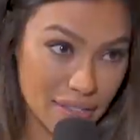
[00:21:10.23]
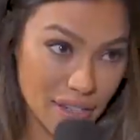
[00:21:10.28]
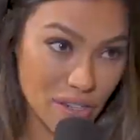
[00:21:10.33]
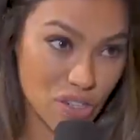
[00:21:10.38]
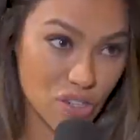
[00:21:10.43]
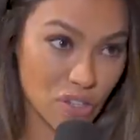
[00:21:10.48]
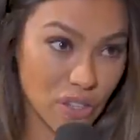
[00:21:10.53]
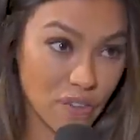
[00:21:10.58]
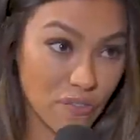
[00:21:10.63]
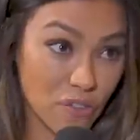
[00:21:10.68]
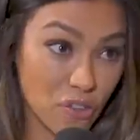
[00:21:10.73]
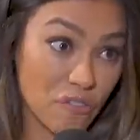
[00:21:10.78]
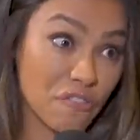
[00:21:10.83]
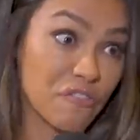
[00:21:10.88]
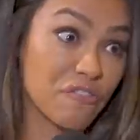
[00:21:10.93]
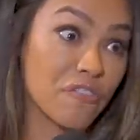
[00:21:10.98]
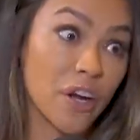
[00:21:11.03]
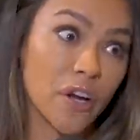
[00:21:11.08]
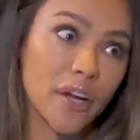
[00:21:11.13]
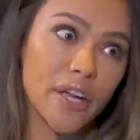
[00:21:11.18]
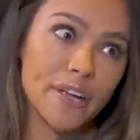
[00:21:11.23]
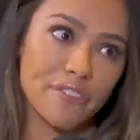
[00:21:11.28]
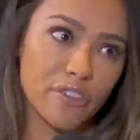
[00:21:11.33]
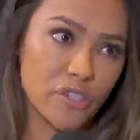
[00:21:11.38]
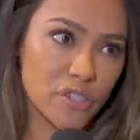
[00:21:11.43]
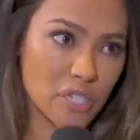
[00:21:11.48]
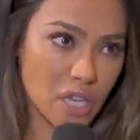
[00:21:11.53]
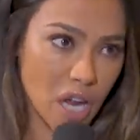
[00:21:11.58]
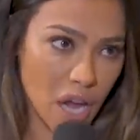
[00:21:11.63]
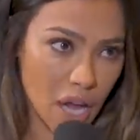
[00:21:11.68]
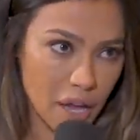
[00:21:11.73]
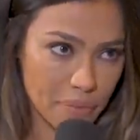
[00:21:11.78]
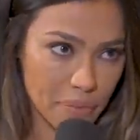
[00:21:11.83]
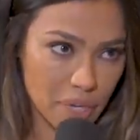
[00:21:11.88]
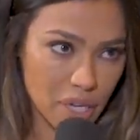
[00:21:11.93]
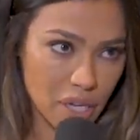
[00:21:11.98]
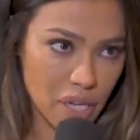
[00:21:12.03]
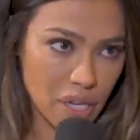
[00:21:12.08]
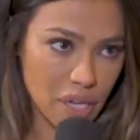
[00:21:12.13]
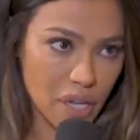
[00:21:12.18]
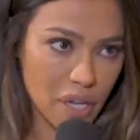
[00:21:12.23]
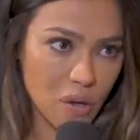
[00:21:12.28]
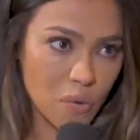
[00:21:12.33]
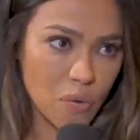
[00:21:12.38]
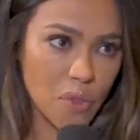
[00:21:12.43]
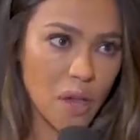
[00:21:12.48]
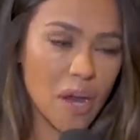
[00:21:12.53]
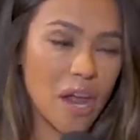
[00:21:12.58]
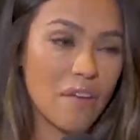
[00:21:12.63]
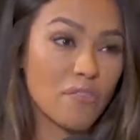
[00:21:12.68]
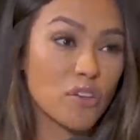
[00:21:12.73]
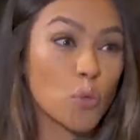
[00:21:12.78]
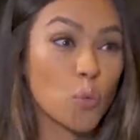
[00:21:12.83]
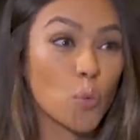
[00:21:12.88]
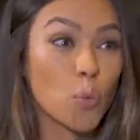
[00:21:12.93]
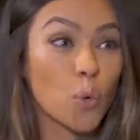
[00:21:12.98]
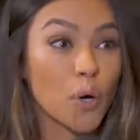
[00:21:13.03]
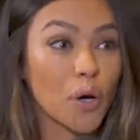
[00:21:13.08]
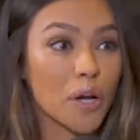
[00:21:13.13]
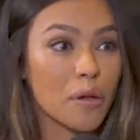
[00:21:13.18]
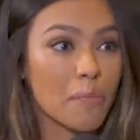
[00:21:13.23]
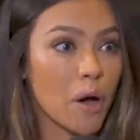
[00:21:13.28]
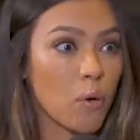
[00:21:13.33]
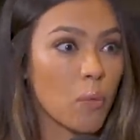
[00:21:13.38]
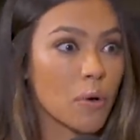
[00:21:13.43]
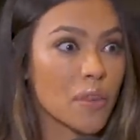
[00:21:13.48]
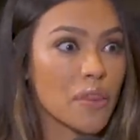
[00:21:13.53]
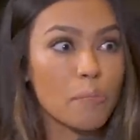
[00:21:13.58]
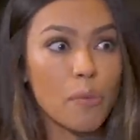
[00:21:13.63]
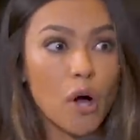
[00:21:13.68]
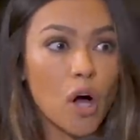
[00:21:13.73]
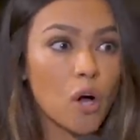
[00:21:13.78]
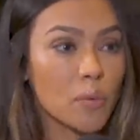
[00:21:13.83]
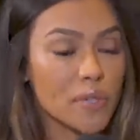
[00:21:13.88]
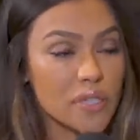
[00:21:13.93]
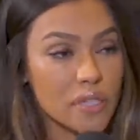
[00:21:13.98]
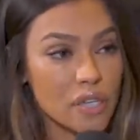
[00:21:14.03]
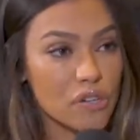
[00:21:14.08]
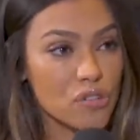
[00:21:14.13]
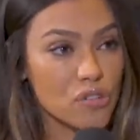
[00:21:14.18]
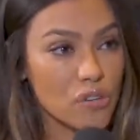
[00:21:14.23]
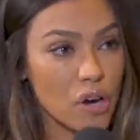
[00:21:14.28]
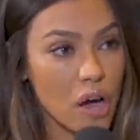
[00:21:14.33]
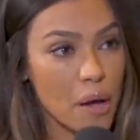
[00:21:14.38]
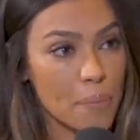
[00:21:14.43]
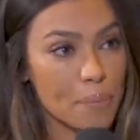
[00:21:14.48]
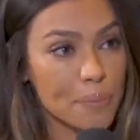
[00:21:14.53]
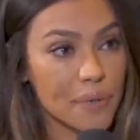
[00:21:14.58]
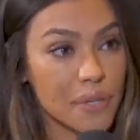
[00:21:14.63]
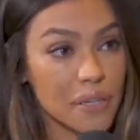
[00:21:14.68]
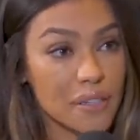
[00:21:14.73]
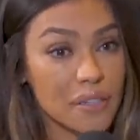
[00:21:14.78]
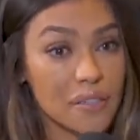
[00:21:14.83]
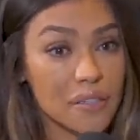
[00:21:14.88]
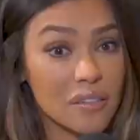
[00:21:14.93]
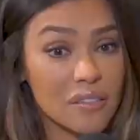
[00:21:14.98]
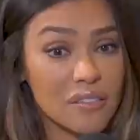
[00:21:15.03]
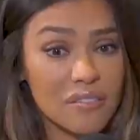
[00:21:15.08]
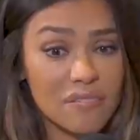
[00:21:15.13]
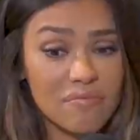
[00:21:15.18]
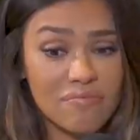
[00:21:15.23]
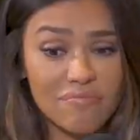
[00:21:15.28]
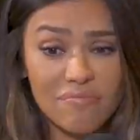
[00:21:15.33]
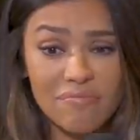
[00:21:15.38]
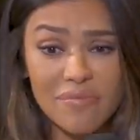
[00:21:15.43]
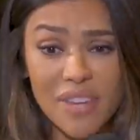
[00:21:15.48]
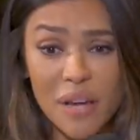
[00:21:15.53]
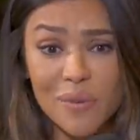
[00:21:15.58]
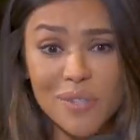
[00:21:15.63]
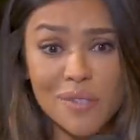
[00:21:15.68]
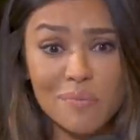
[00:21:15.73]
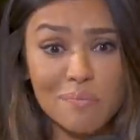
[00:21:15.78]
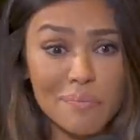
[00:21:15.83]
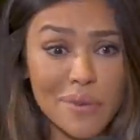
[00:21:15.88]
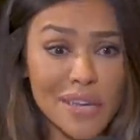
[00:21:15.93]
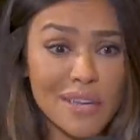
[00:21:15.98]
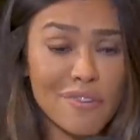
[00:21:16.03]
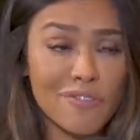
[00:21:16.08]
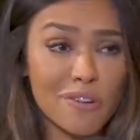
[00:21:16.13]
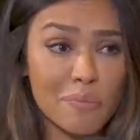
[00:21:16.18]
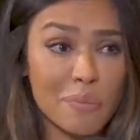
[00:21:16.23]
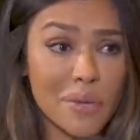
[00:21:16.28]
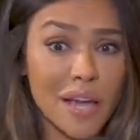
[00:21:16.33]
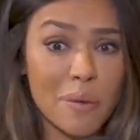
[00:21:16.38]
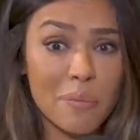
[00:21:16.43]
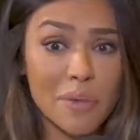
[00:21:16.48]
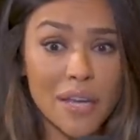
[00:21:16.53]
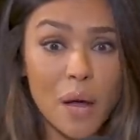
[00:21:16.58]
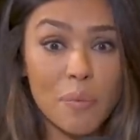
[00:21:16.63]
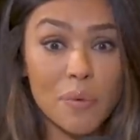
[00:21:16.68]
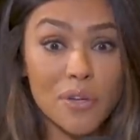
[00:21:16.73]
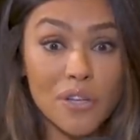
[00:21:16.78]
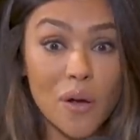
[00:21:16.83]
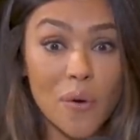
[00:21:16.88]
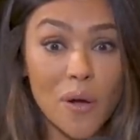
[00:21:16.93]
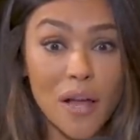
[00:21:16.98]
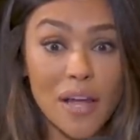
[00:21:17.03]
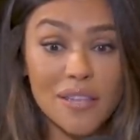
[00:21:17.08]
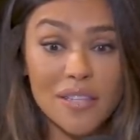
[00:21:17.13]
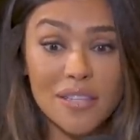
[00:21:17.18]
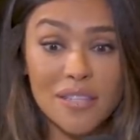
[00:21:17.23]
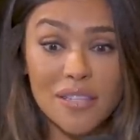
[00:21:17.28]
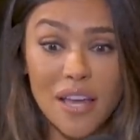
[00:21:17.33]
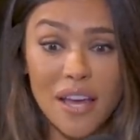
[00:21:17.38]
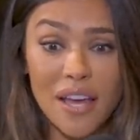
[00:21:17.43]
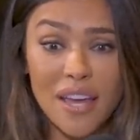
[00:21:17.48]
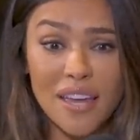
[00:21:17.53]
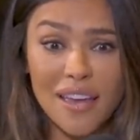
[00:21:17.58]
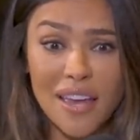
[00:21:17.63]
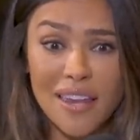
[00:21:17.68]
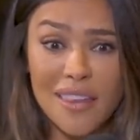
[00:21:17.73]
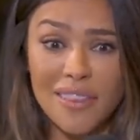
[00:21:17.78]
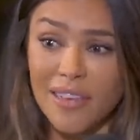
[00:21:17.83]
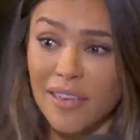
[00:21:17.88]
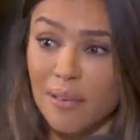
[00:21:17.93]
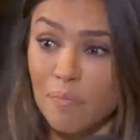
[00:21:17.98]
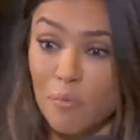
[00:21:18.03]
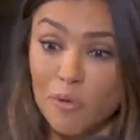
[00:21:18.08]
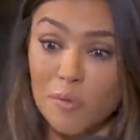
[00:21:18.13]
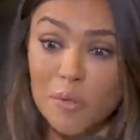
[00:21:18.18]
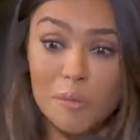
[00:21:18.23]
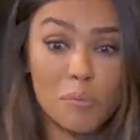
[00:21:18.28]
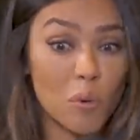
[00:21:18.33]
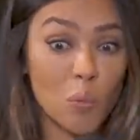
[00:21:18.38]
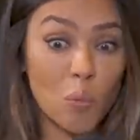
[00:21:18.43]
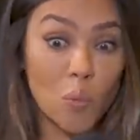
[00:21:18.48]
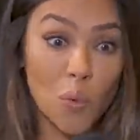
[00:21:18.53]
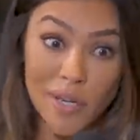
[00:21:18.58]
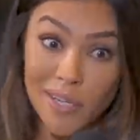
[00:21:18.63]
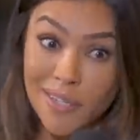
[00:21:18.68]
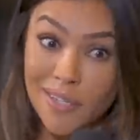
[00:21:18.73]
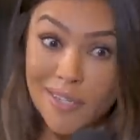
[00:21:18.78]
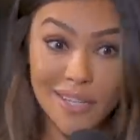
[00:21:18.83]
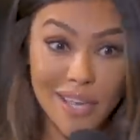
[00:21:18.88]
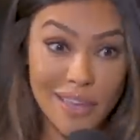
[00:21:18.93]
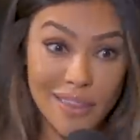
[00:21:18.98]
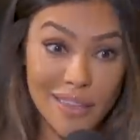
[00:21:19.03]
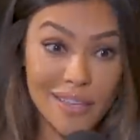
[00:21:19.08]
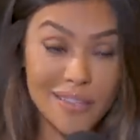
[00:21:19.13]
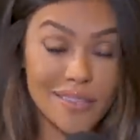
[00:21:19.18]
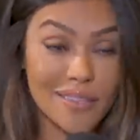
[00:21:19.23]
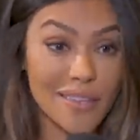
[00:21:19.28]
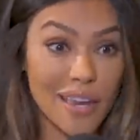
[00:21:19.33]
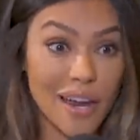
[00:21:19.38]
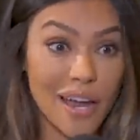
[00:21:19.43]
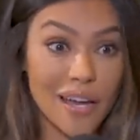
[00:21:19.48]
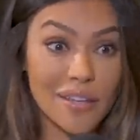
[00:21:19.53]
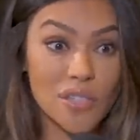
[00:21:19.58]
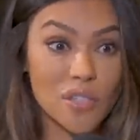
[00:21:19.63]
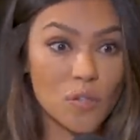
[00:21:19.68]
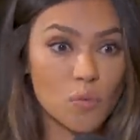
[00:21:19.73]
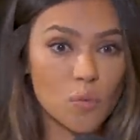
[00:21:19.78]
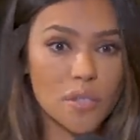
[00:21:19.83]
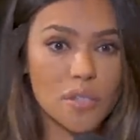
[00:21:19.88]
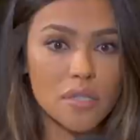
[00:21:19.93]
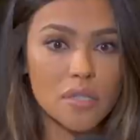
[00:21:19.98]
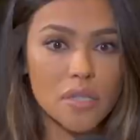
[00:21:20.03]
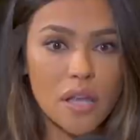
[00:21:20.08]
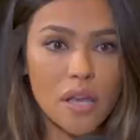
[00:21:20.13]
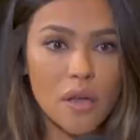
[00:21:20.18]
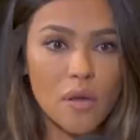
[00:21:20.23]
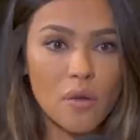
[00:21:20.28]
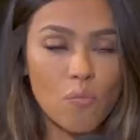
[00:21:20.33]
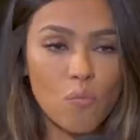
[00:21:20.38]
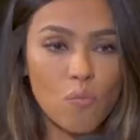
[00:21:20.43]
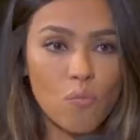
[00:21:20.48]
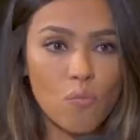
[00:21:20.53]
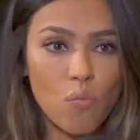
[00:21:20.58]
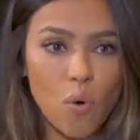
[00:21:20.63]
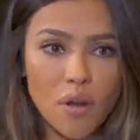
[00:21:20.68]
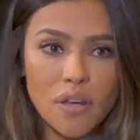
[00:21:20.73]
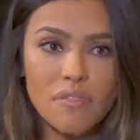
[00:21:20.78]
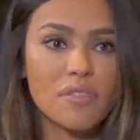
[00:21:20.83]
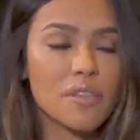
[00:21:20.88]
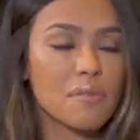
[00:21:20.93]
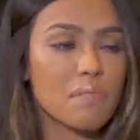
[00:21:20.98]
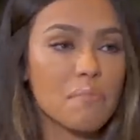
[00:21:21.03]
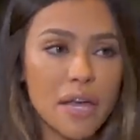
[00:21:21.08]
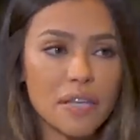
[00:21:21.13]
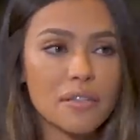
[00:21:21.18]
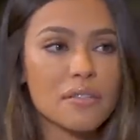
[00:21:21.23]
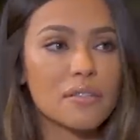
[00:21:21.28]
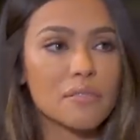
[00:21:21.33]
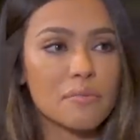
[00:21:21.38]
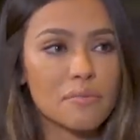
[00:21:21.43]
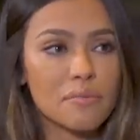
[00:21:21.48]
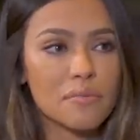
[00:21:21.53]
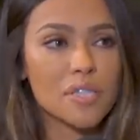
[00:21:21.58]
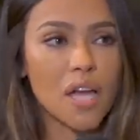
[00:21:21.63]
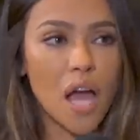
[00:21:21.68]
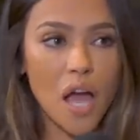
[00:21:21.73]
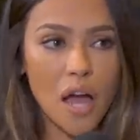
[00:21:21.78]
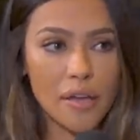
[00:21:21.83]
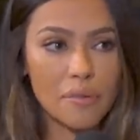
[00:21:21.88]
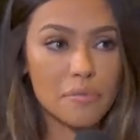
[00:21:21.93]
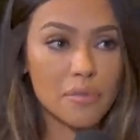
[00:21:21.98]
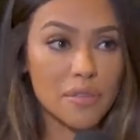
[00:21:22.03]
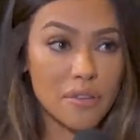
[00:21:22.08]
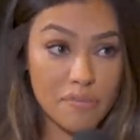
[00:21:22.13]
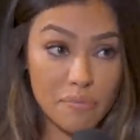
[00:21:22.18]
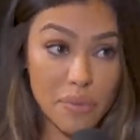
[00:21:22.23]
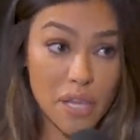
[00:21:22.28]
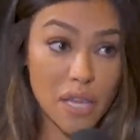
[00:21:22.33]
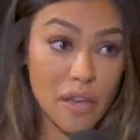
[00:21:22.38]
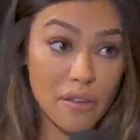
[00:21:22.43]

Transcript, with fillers: essentially for the very first time without having to worry about when the ball was going to drop. And that was big for me. I mean, I would go ahead and say, and I think most people wouldn't say this, that high school was one of the best times of my